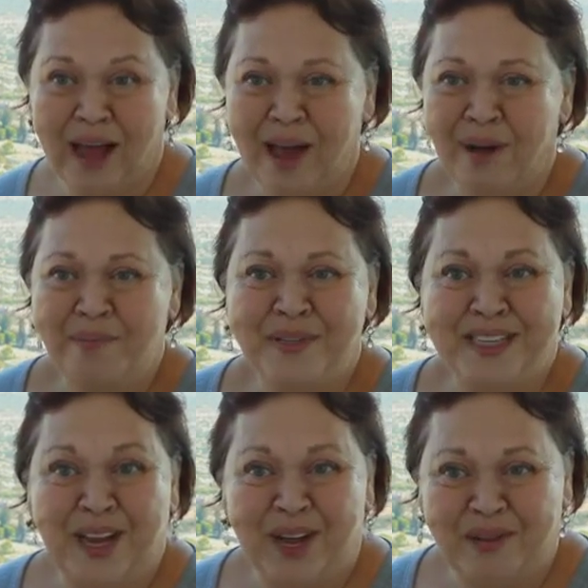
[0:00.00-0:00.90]
hope it's a
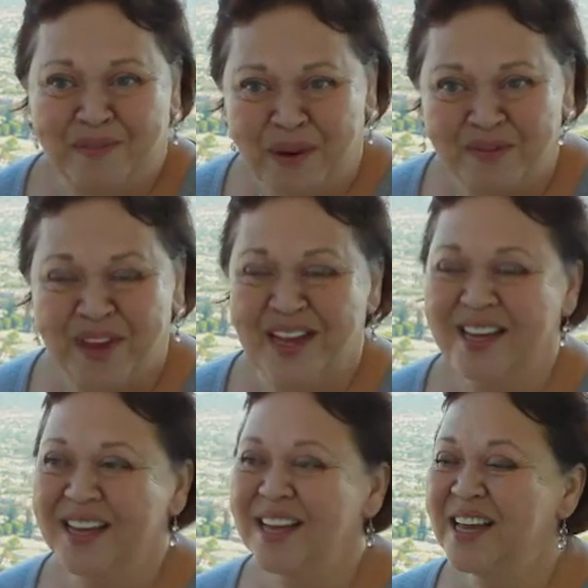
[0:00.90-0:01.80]
good movie.
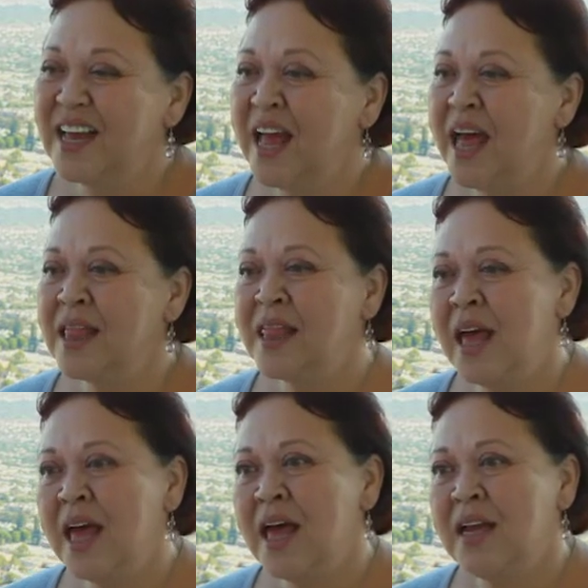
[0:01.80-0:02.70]
And
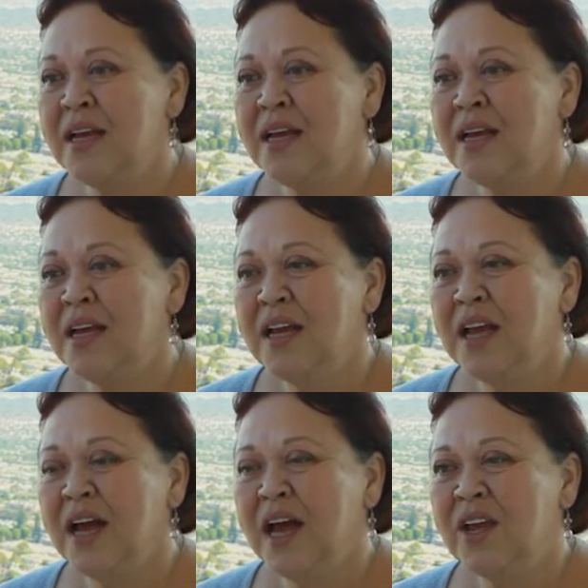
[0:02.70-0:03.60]
then
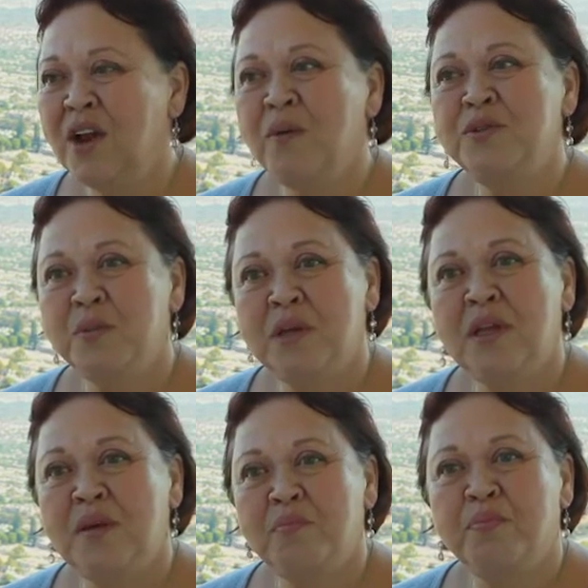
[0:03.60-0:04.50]
you know, I was
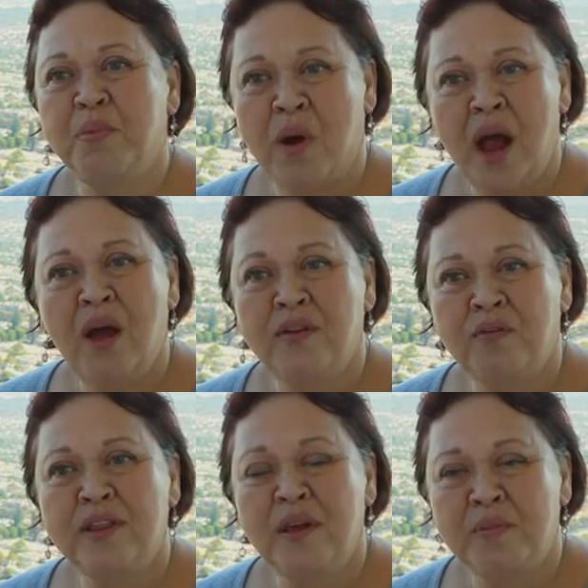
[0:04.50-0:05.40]
really proud of
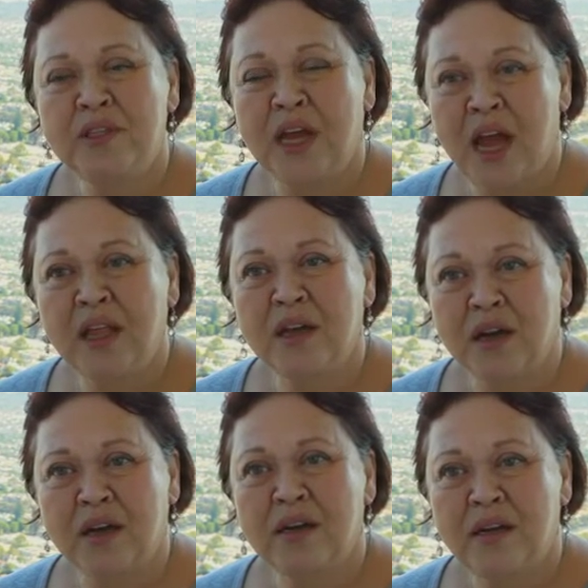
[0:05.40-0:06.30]
what they put together.
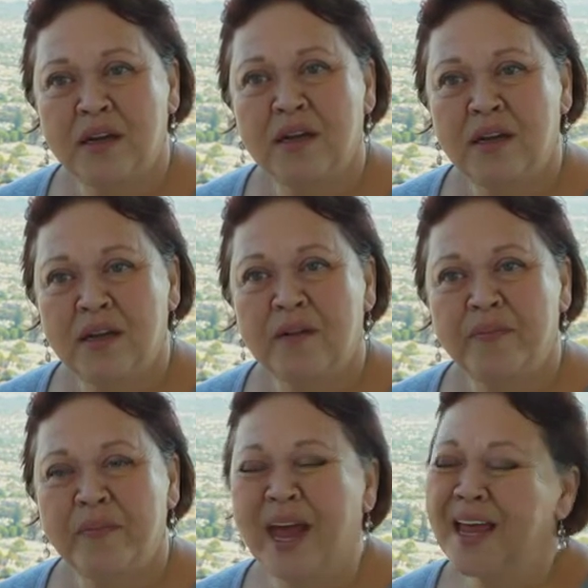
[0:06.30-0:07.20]
Yeah.
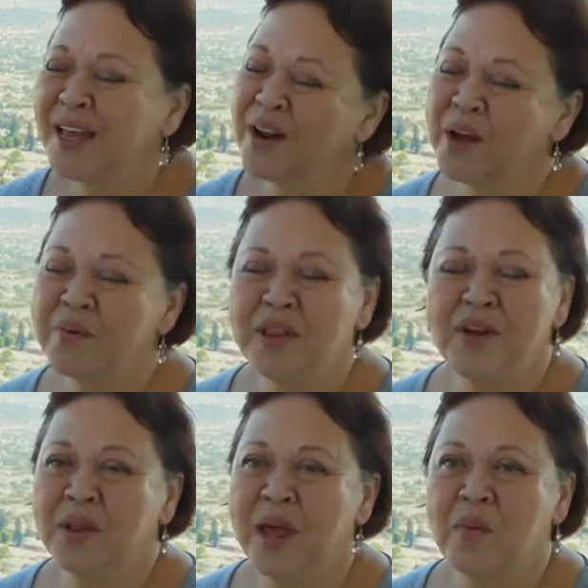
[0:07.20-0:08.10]
I, you know, I really
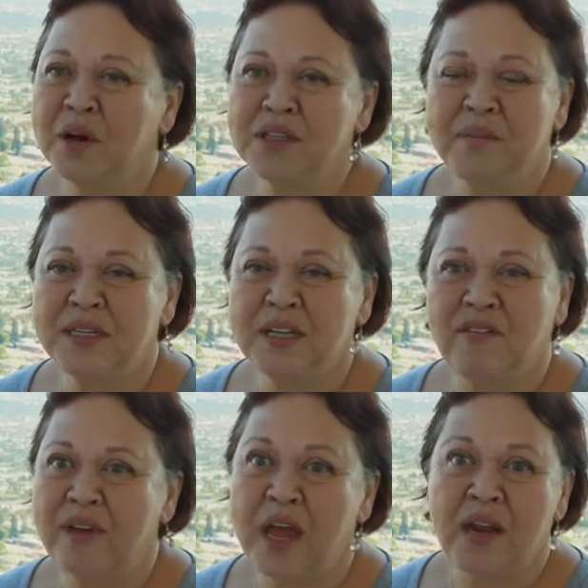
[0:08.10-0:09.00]
don't like watching
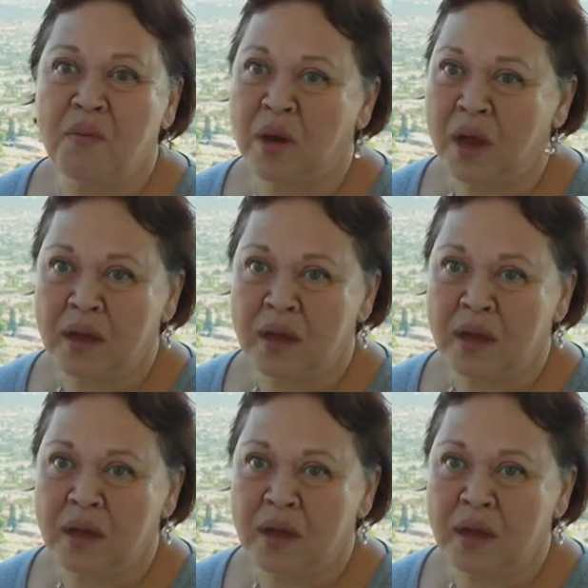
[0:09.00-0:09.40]
myself anyway.